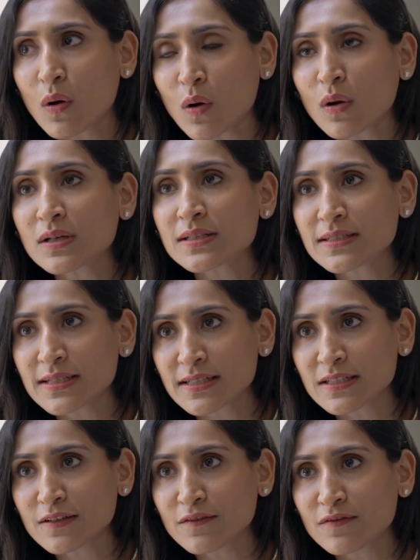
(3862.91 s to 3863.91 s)

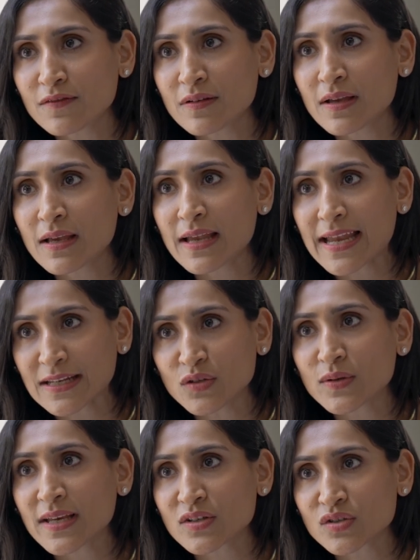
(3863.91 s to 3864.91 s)
alternative
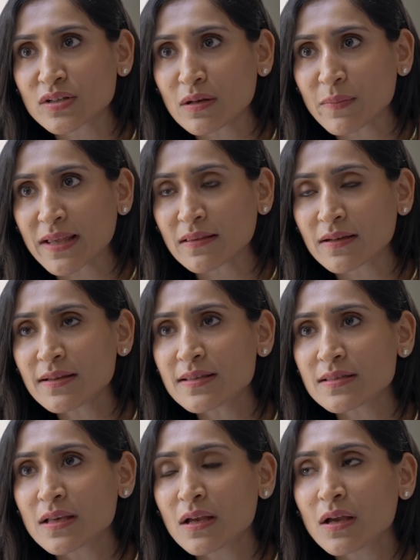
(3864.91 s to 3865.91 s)
educational
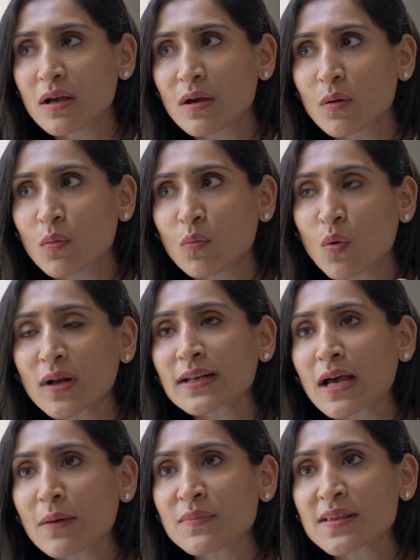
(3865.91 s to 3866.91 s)
methods,
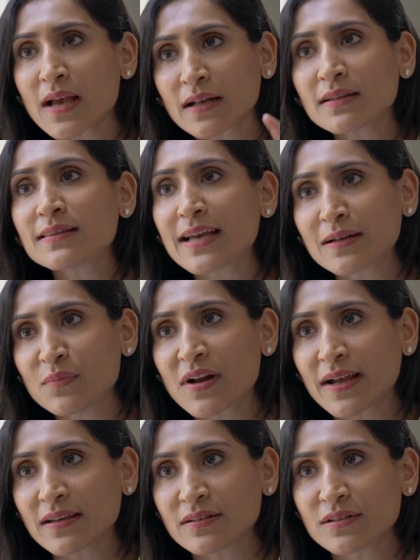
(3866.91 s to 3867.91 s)
what comes under that
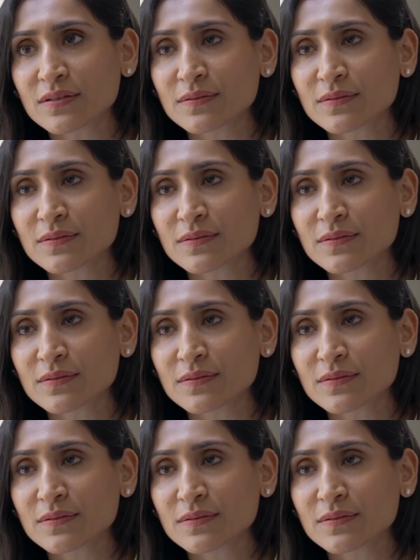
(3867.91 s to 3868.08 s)
bracket?